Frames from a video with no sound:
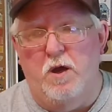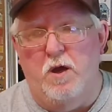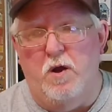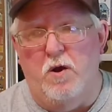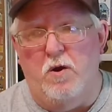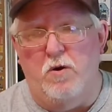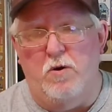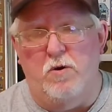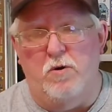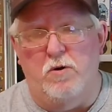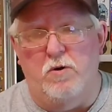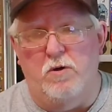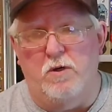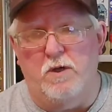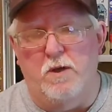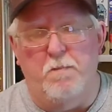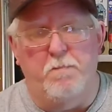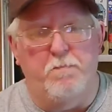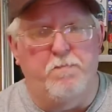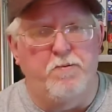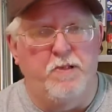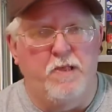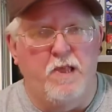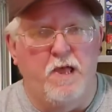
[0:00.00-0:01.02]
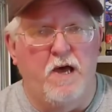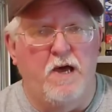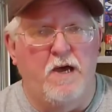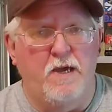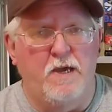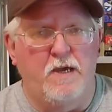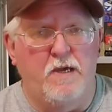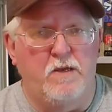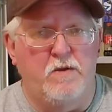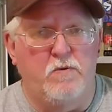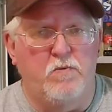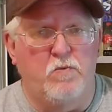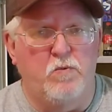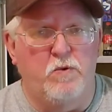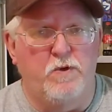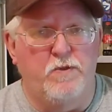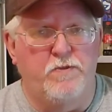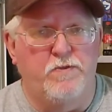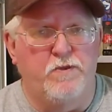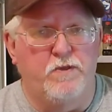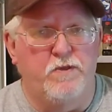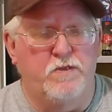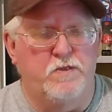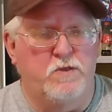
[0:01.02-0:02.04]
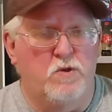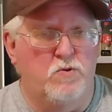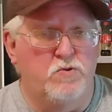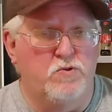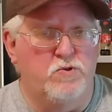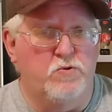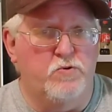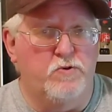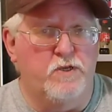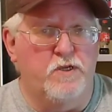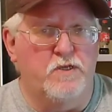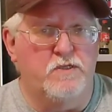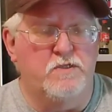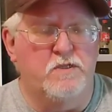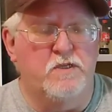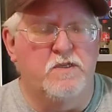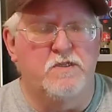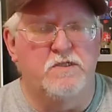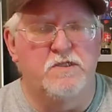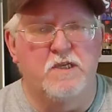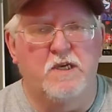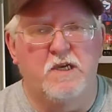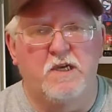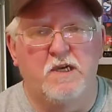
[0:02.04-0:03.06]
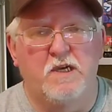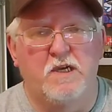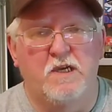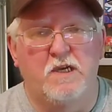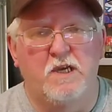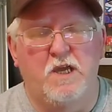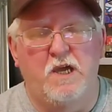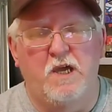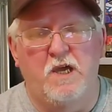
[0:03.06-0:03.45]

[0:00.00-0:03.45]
are complying with the social distancing